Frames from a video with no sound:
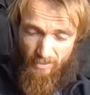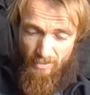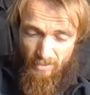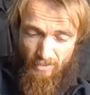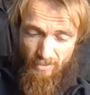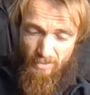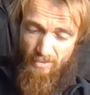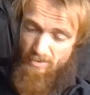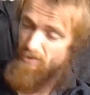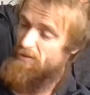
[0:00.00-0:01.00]

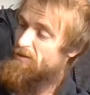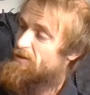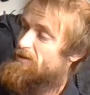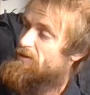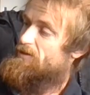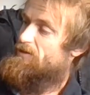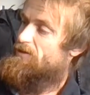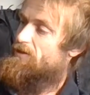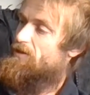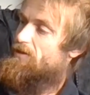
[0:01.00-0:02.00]

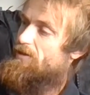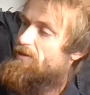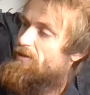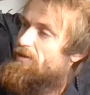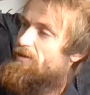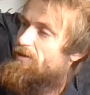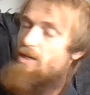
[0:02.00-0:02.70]
No one is speaking in this clip.